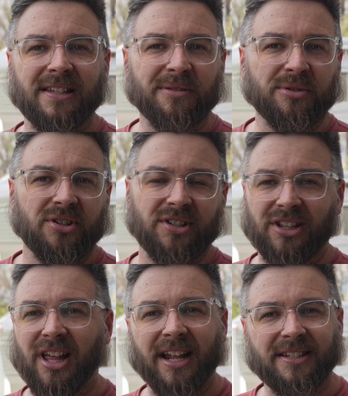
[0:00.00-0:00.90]
It was just a
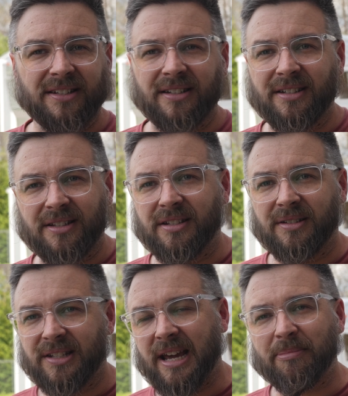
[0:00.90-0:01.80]
lot to
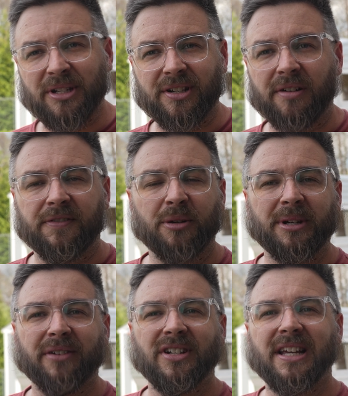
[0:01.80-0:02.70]
stop and start
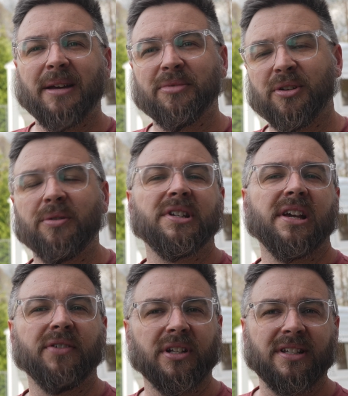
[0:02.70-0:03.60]
filming every time, so we just
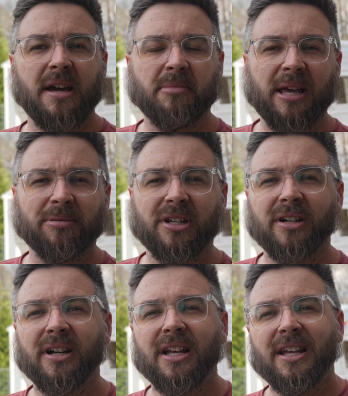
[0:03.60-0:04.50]
have a time lapse
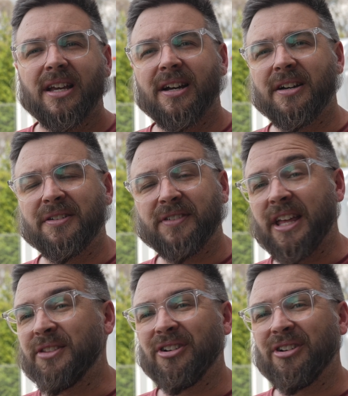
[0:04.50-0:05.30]
here of getting the